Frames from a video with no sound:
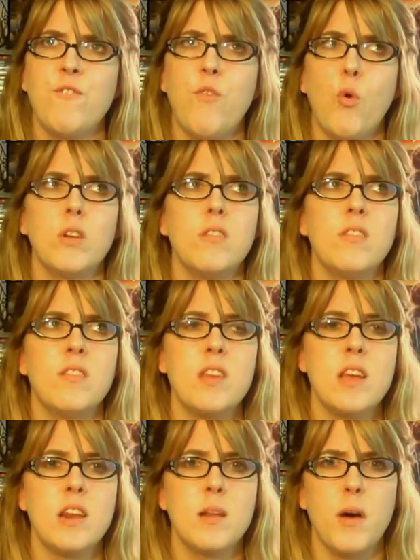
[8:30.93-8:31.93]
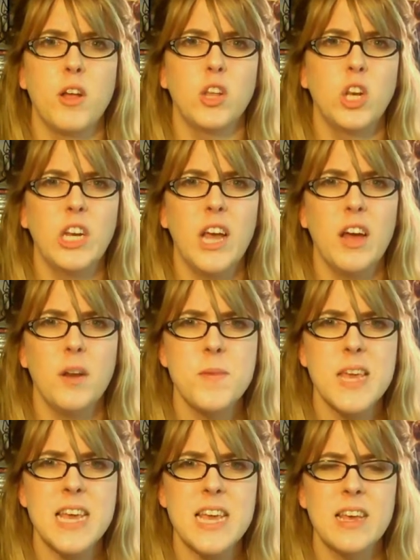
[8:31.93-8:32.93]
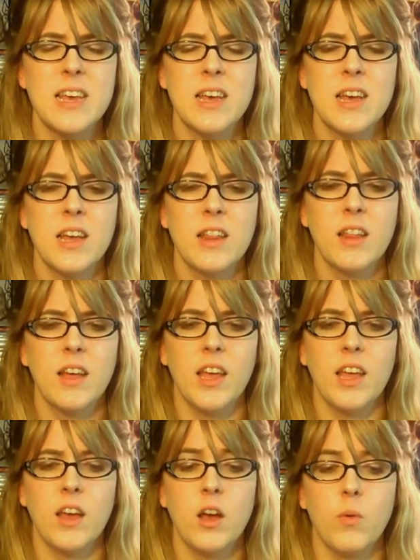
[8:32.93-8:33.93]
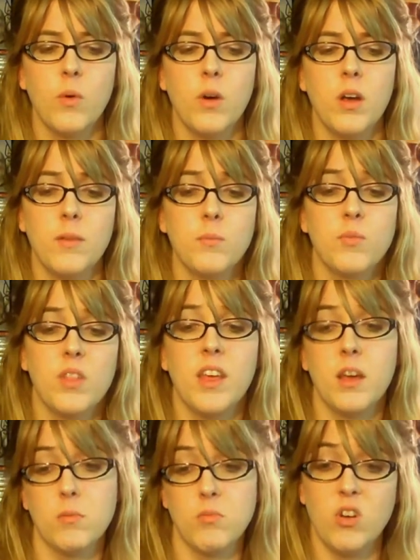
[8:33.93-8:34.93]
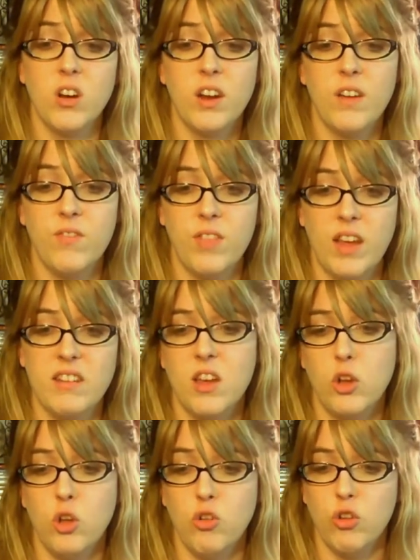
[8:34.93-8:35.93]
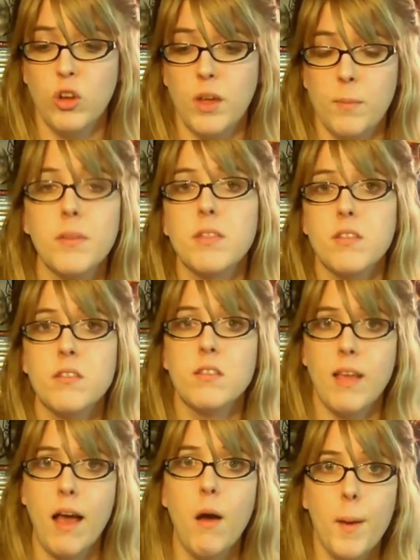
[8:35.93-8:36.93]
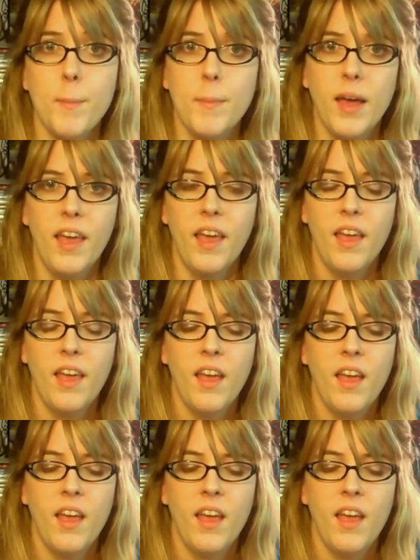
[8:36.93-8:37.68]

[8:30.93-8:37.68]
forced an apology out of me, like, well, I'm like, I'm sorry if that's how you took it, but this is how I meant it.